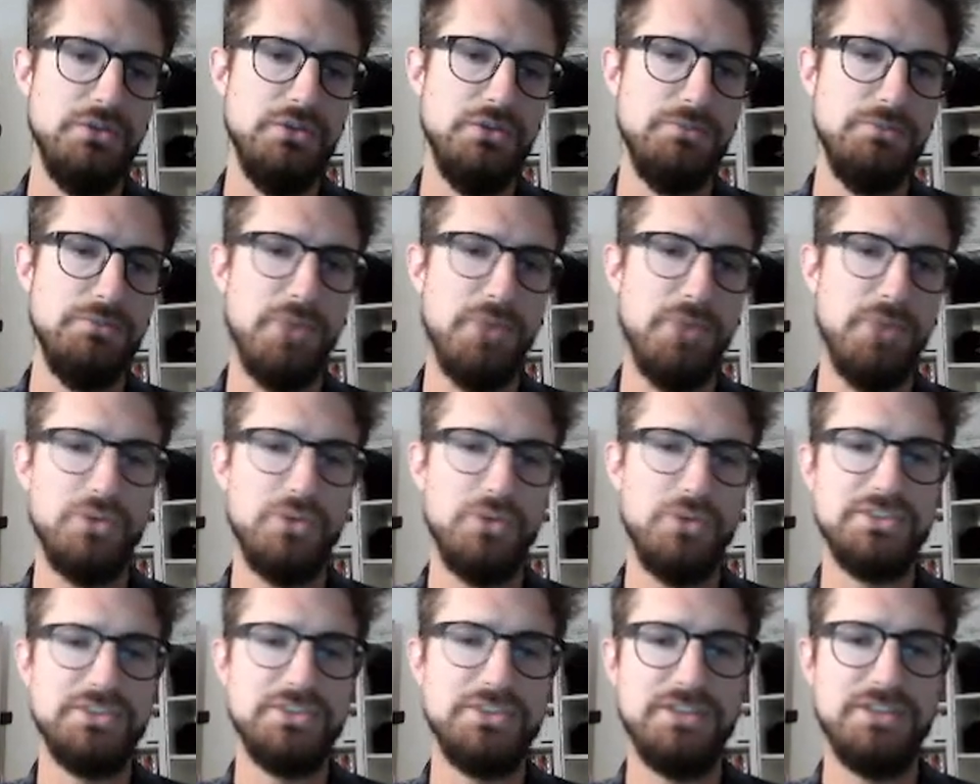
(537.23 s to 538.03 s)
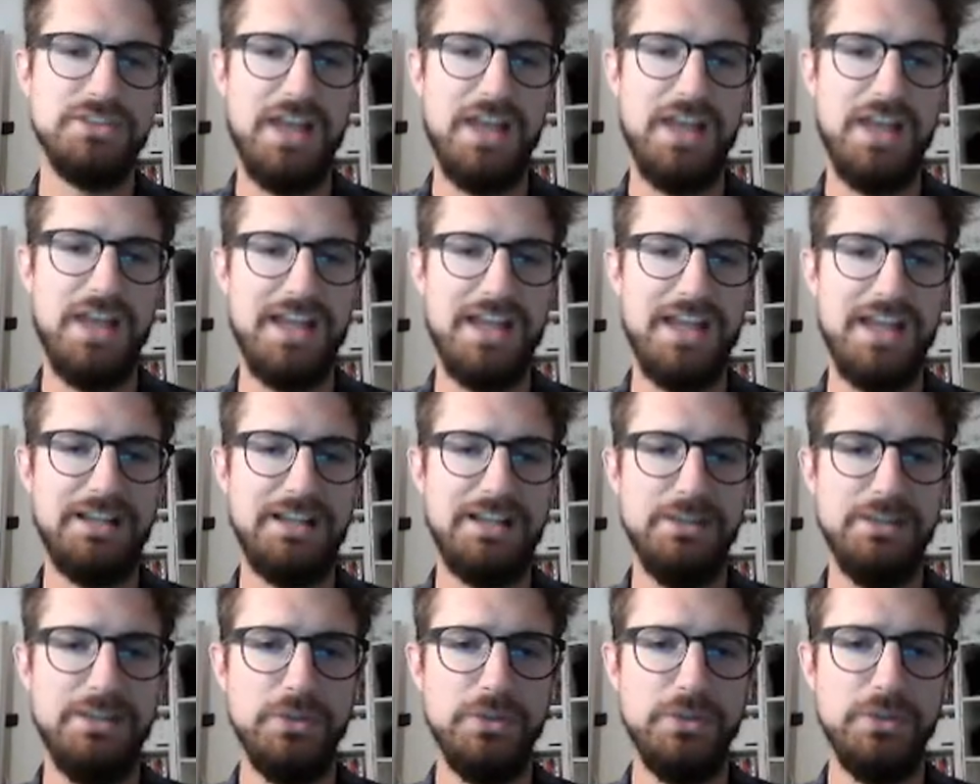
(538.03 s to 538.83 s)
most
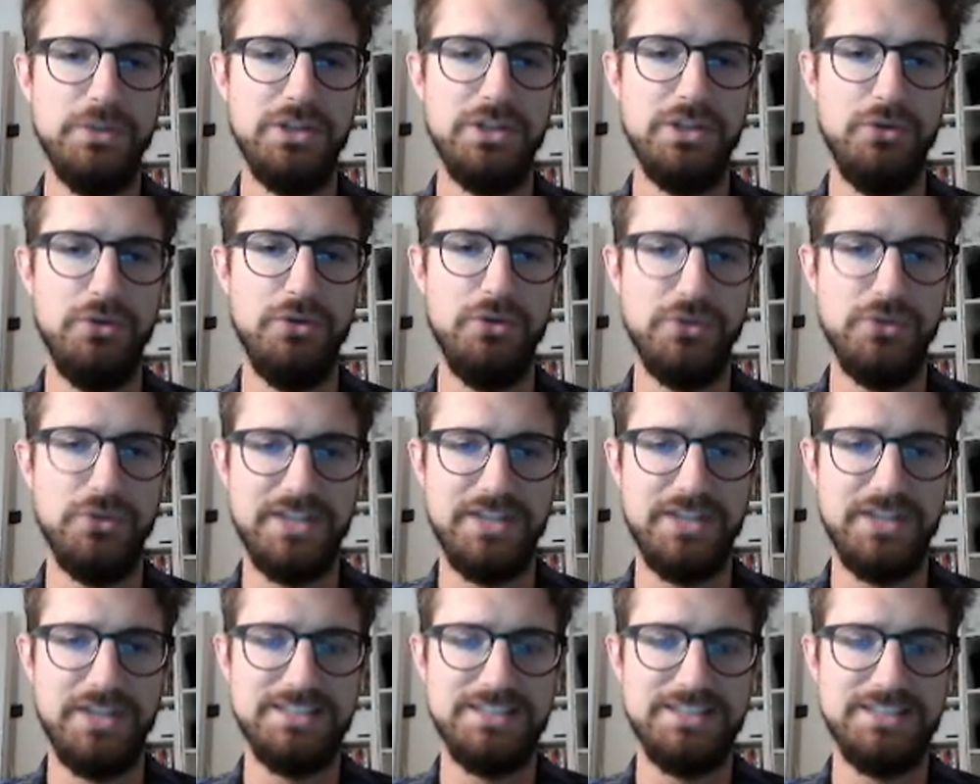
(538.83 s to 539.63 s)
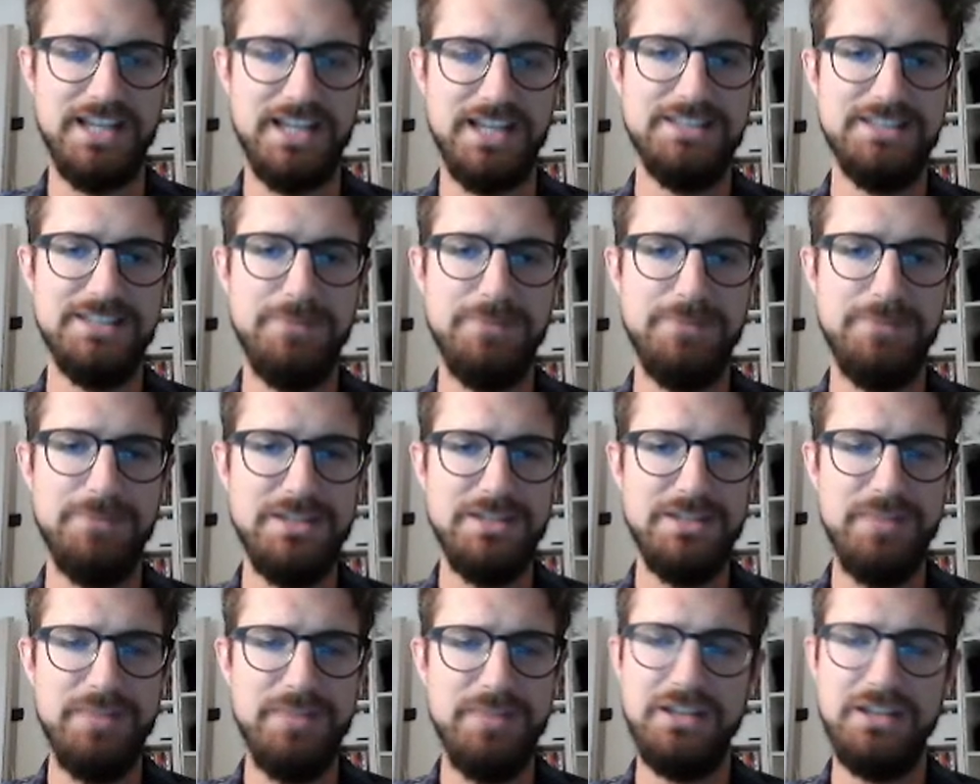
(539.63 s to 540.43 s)
likely will go for 10 sides, but
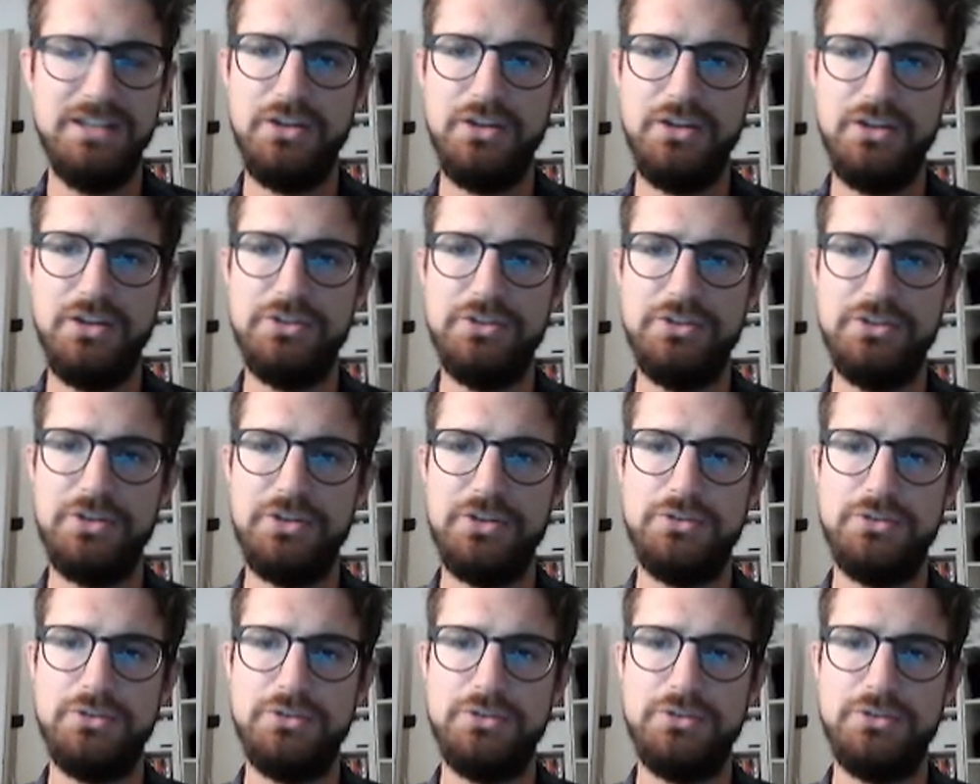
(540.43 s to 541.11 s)
depending on your turn